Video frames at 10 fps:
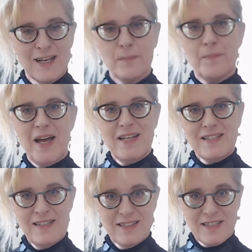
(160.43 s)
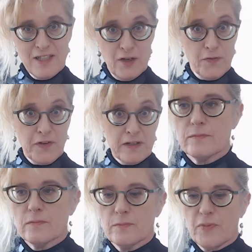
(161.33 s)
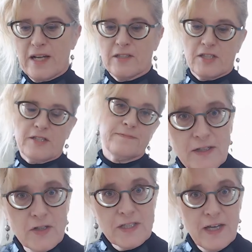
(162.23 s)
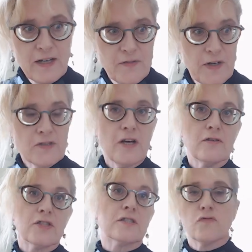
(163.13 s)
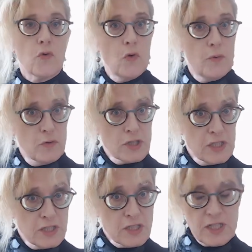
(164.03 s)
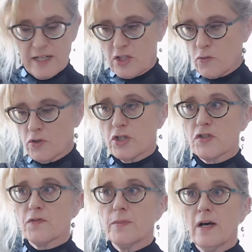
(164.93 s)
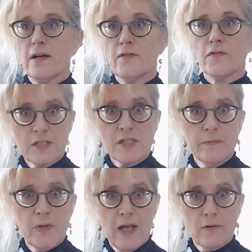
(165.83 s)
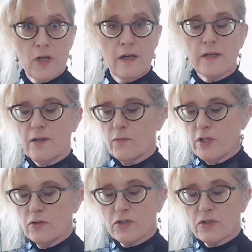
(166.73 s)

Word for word: basic stick figure is practice. You can take photos, draw horses, sketch horses from life, simple outline. And when you're